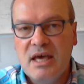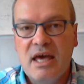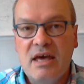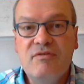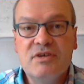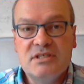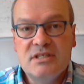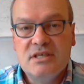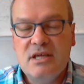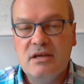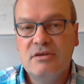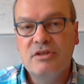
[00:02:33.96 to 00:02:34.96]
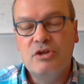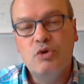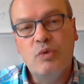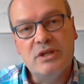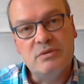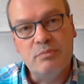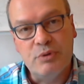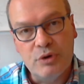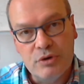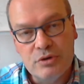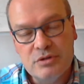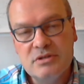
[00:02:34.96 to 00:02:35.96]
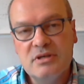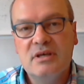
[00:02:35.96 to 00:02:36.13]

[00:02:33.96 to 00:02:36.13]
If it's the year that you went abroad,